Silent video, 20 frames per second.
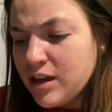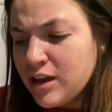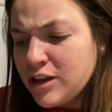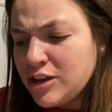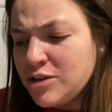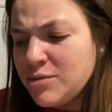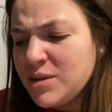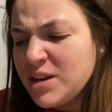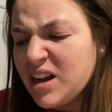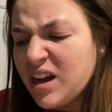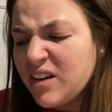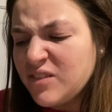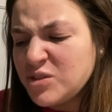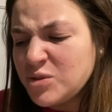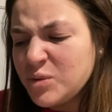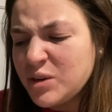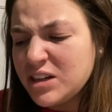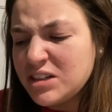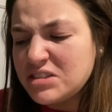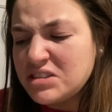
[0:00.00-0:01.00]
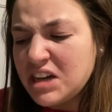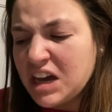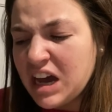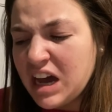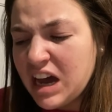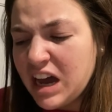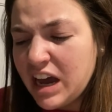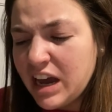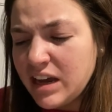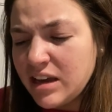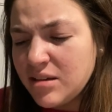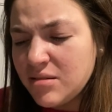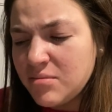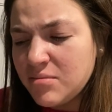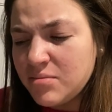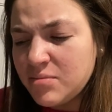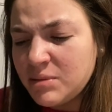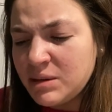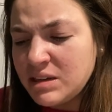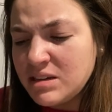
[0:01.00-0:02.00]
You mean I have to wear a tie?
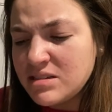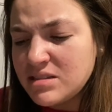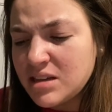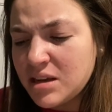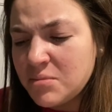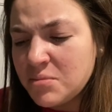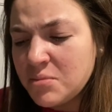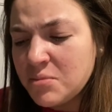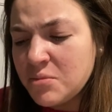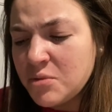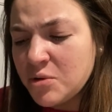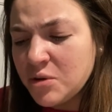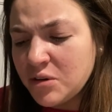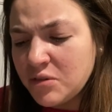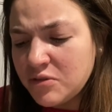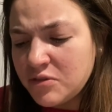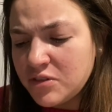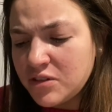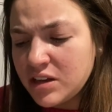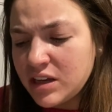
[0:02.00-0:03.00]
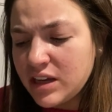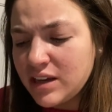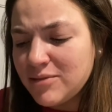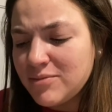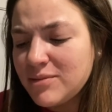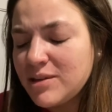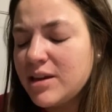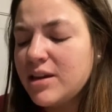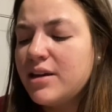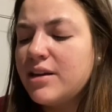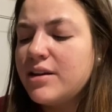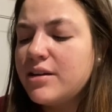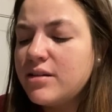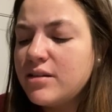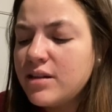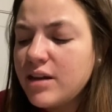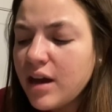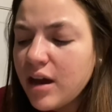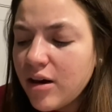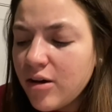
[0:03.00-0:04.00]
Benny said mournfully.
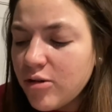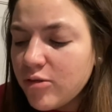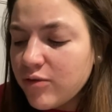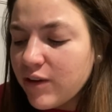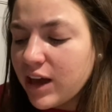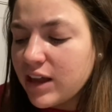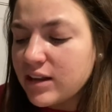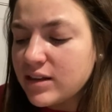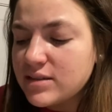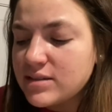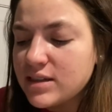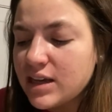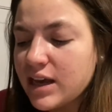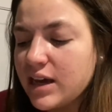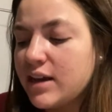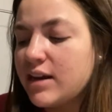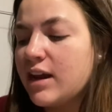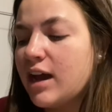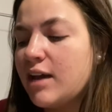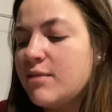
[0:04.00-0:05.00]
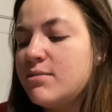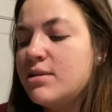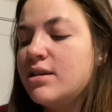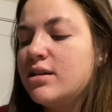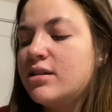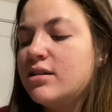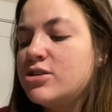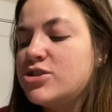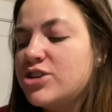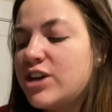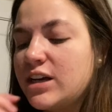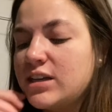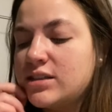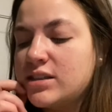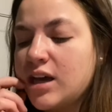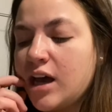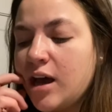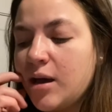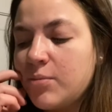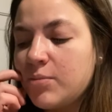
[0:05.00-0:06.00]
No, Violet said. I mean, dress
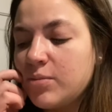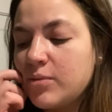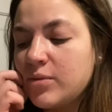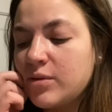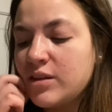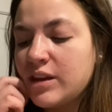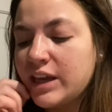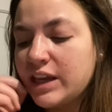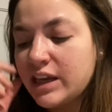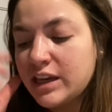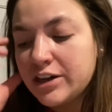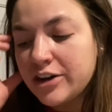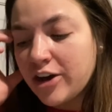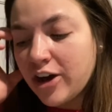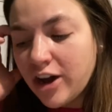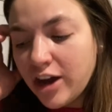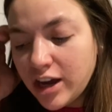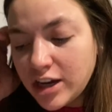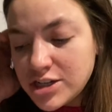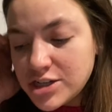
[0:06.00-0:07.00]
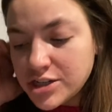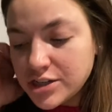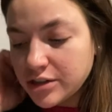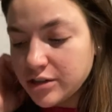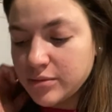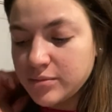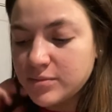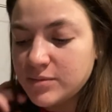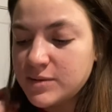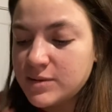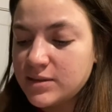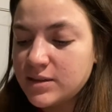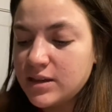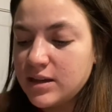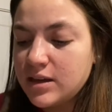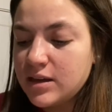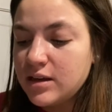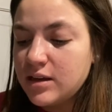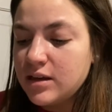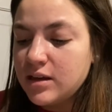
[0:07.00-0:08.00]
up like in costumes.
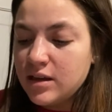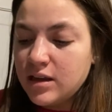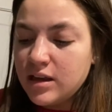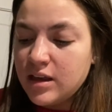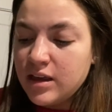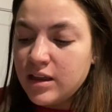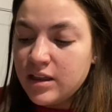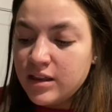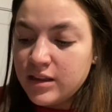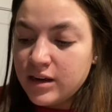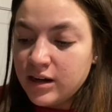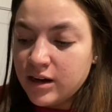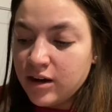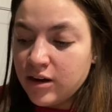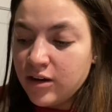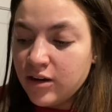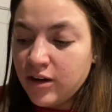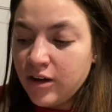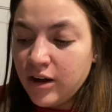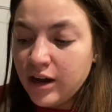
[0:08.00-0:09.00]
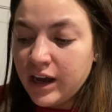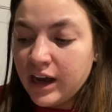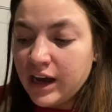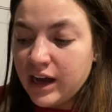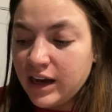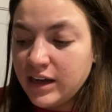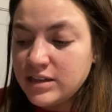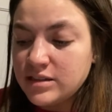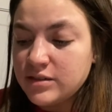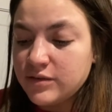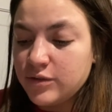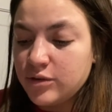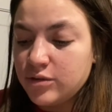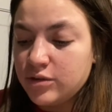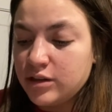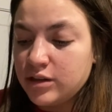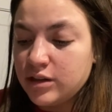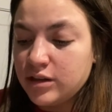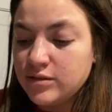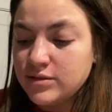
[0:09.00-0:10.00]
There are all kinds of
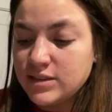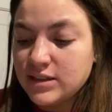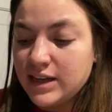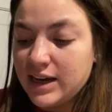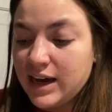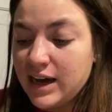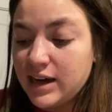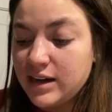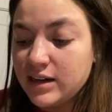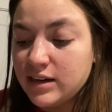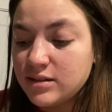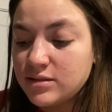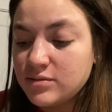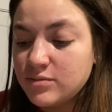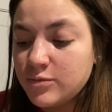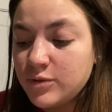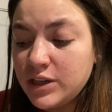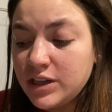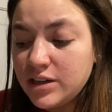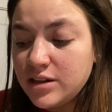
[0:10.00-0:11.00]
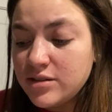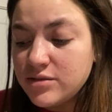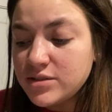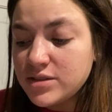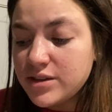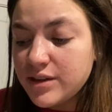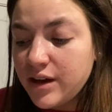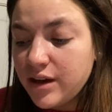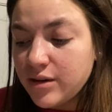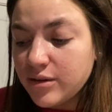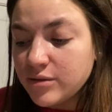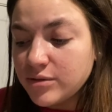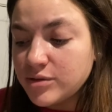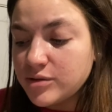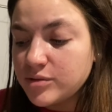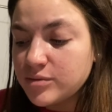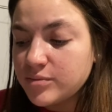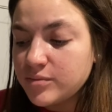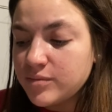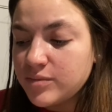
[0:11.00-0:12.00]
old clothes in the attic. We could use
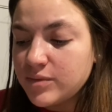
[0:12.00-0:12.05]
those.